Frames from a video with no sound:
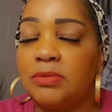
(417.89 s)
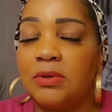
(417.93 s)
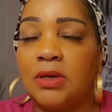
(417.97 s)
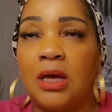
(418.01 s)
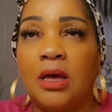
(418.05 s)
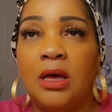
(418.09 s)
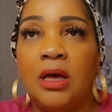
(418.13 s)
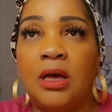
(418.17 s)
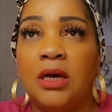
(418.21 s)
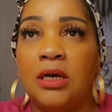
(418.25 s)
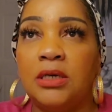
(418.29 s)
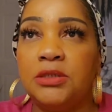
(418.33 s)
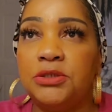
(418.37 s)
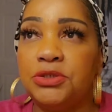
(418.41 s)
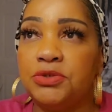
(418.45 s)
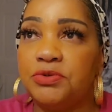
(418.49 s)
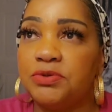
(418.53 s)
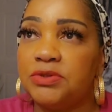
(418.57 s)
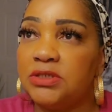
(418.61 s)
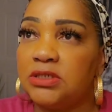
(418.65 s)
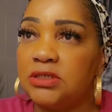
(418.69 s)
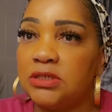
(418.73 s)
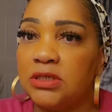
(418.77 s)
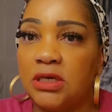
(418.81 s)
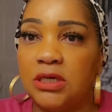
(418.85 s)

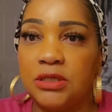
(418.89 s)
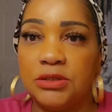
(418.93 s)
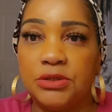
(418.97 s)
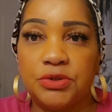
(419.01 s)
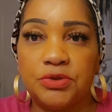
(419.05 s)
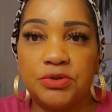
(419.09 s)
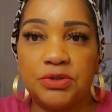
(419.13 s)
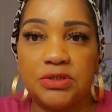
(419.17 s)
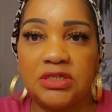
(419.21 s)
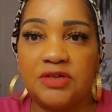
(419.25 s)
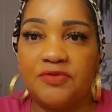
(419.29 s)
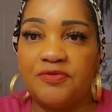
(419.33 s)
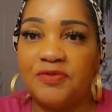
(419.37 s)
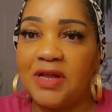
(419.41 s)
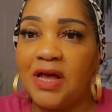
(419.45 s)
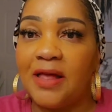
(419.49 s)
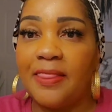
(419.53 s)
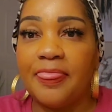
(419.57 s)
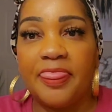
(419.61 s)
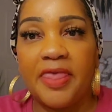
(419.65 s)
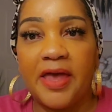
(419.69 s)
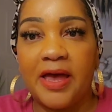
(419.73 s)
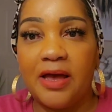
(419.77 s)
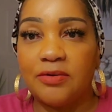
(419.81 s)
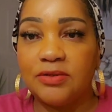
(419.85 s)
Hundreds and hundreds, if not
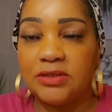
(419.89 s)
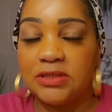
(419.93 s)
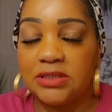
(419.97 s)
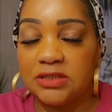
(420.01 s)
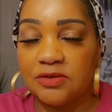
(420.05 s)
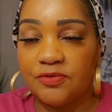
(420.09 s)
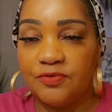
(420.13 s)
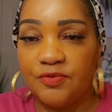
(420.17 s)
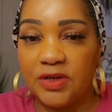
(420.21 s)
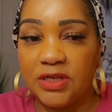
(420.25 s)
thousands of